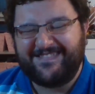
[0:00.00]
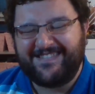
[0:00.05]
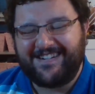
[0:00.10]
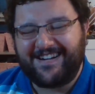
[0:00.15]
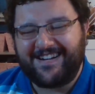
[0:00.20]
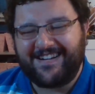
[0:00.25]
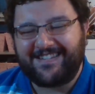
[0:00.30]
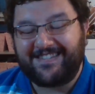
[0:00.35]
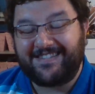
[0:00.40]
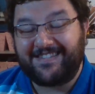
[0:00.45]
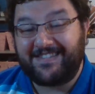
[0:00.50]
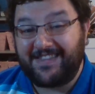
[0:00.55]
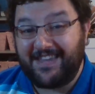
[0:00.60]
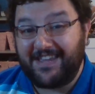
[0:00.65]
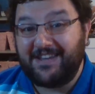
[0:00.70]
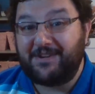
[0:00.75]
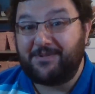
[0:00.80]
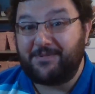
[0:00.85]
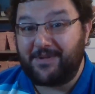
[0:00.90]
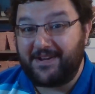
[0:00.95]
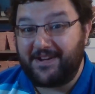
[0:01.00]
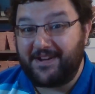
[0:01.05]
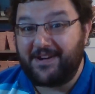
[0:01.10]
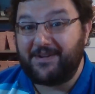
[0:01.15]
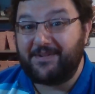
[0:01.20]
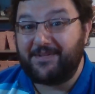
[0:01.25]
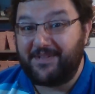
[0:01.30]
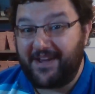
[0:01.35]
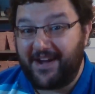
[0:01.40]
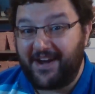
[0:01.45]
I think we
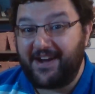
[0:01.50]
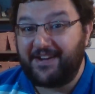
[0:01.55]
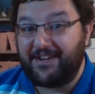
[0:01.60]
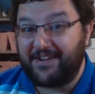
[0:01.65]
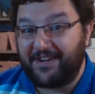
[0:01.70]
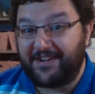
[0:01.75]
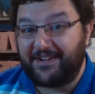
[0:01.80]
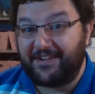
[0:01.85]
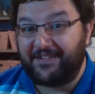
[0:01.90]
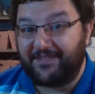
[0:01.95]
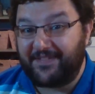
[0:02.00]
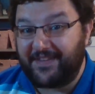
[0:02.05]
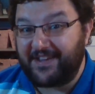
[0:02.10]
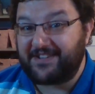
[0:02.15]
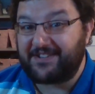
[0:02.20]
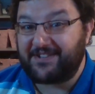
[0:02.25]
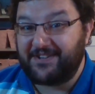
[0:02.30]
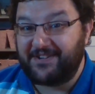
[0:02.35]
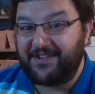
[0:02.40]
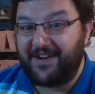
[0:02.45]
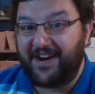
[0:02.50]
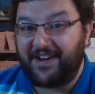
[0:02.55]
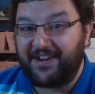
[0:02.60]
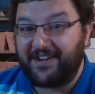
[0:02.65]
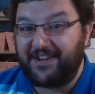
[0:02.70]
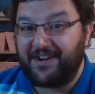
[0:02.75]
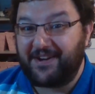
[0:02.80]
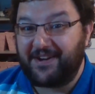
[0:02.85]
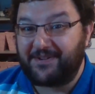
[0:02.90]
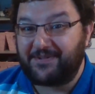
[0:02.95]
know the idea of this
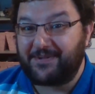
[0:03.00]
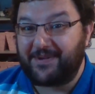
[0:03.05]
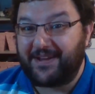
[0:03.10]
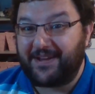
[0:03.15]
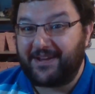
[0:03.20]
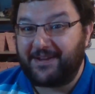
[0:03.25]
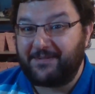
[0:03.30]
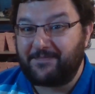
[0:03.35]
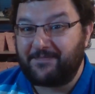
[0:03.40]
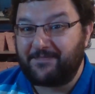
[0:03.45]
already, don't we?